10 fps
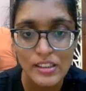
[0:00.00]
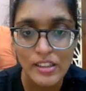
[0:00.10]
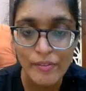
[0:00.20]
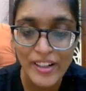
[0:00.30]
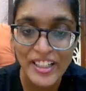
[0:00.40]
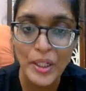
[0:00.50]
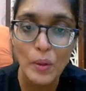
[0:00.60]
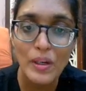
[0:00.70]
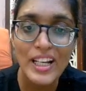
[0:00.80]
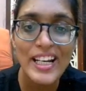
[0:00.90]
the
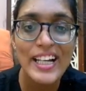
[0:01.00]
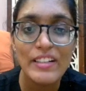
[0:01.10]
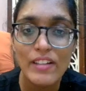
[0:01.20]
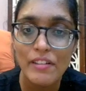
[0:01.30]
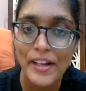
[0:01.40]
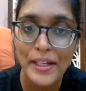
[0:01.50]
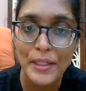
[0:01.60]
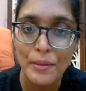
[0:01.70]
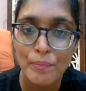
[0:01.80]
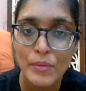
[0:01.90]
ventricular rate will
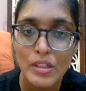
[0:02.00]
vary.